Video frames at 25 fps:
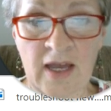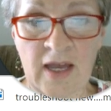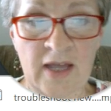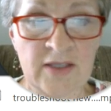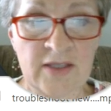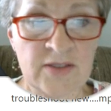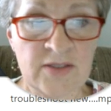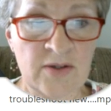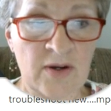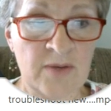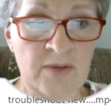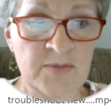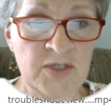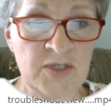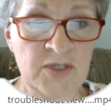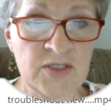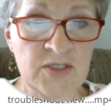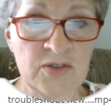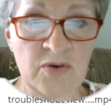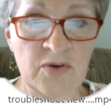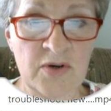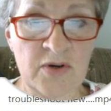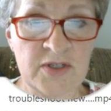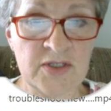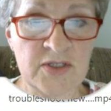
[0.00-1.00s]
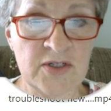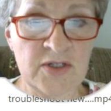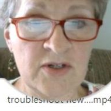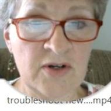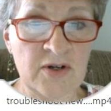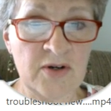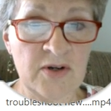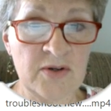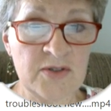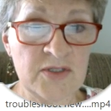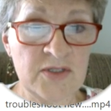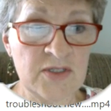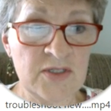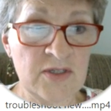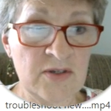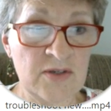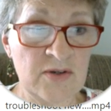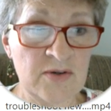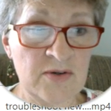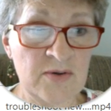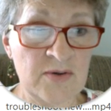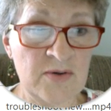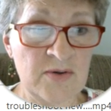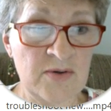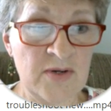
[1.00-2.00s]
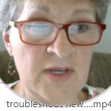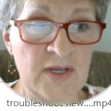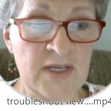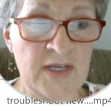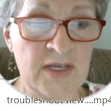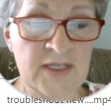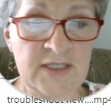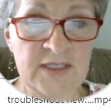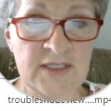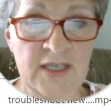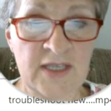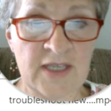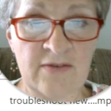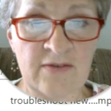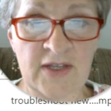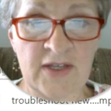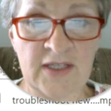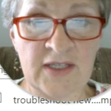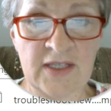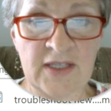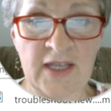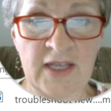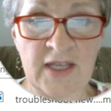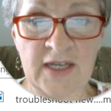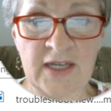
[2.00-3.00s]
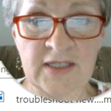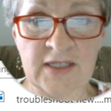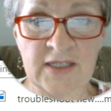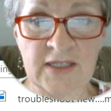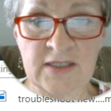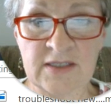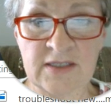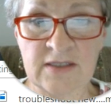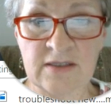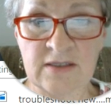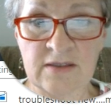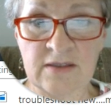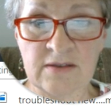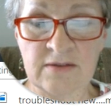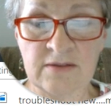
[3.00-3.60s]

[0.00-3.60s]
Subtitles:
So I'm just going to go to Save and Next.